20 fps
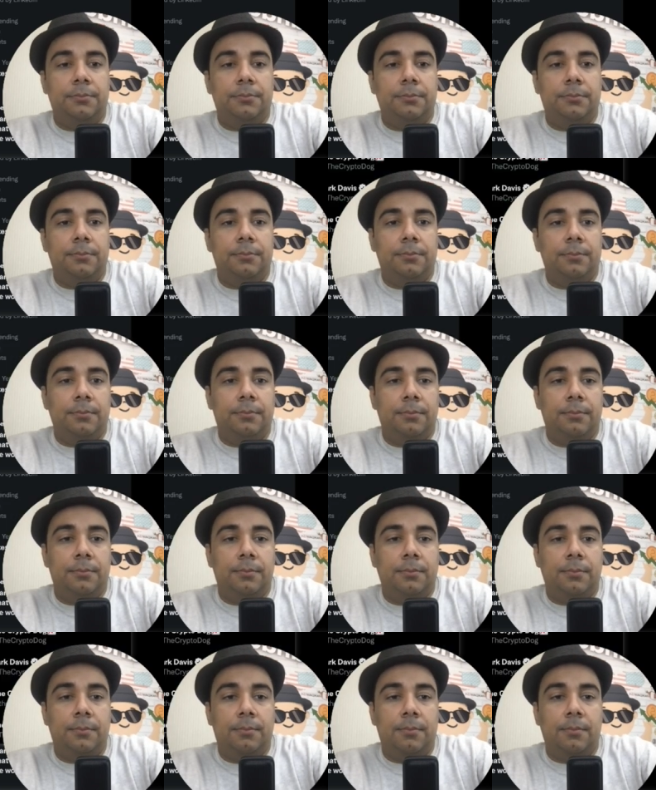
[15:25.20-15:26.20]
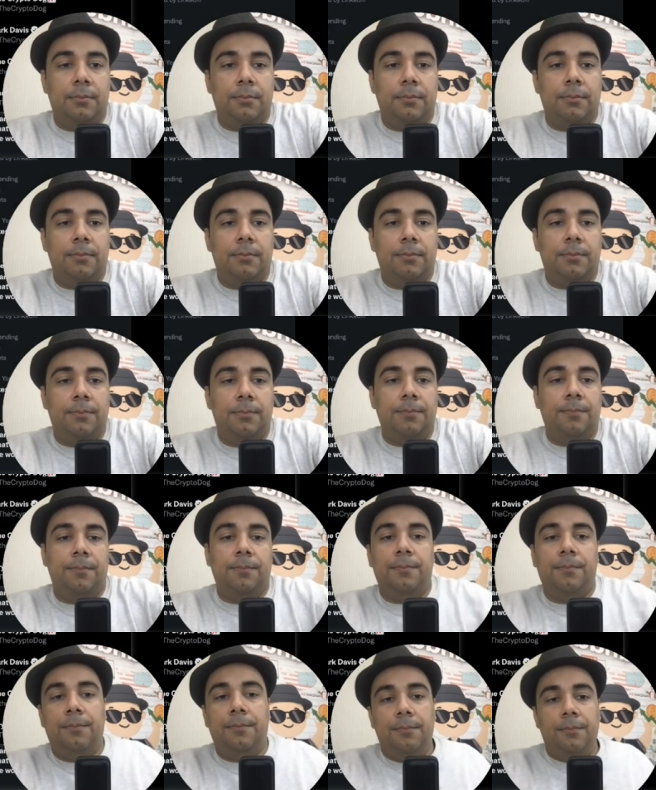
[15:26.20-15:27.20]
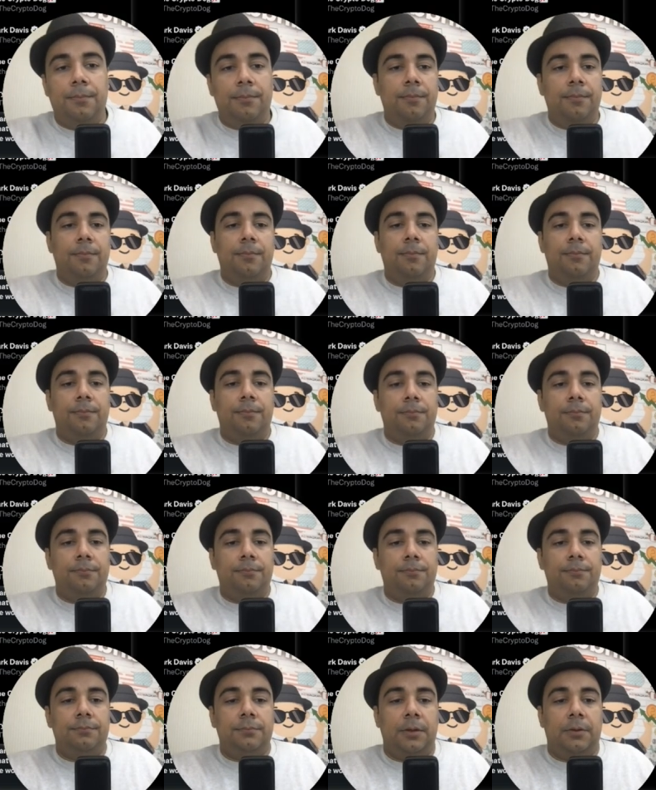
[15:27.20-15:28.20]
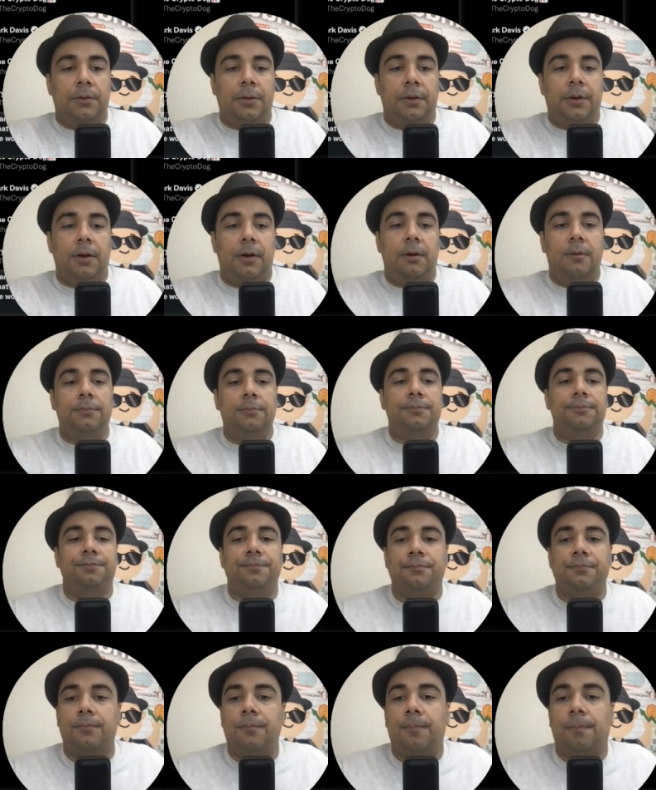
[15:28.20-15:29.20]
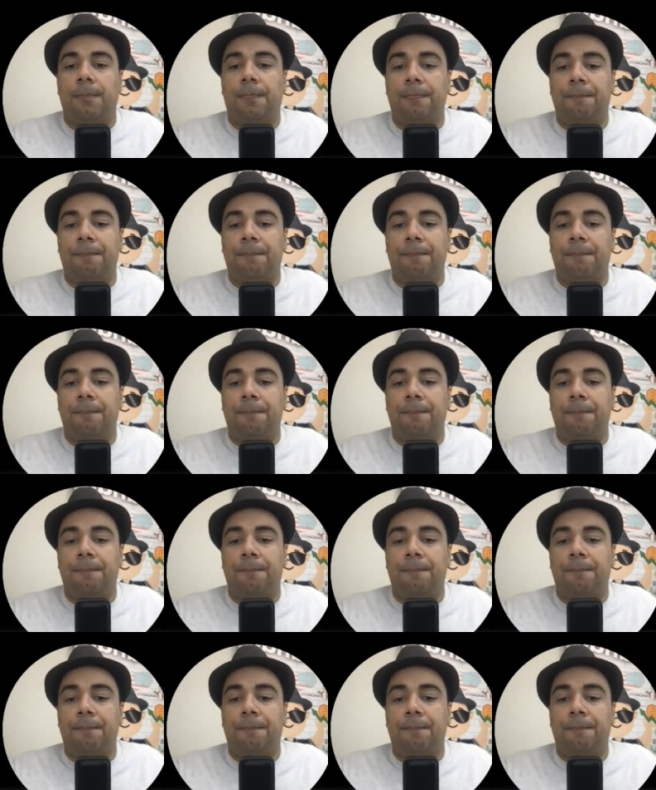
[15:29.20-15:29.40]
[no speech]